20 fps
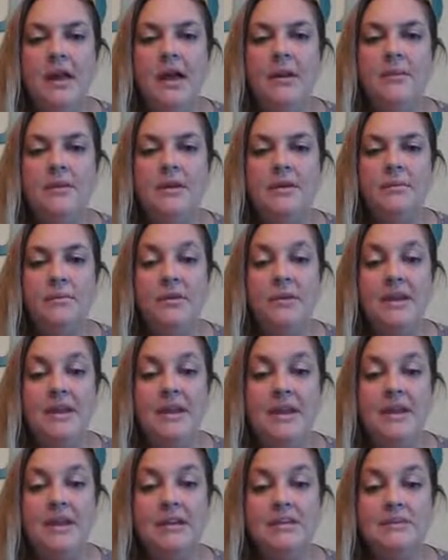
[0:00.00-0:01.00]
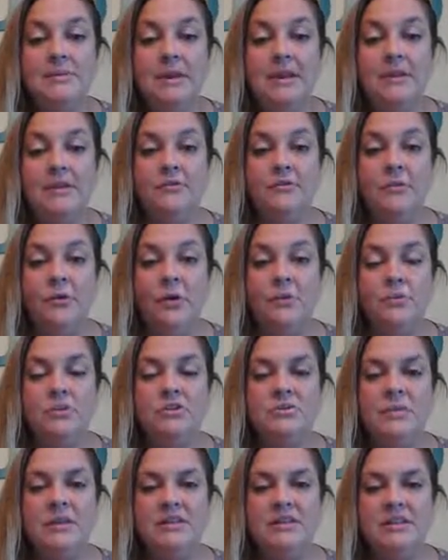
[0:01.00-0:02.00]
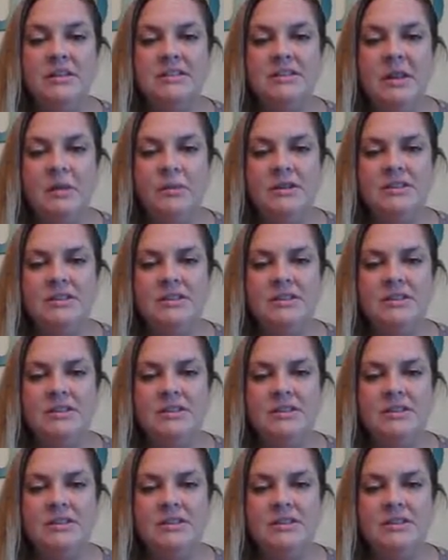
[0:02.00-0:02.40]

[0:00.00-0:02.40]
I'm going to put it in expanded form, which means I say,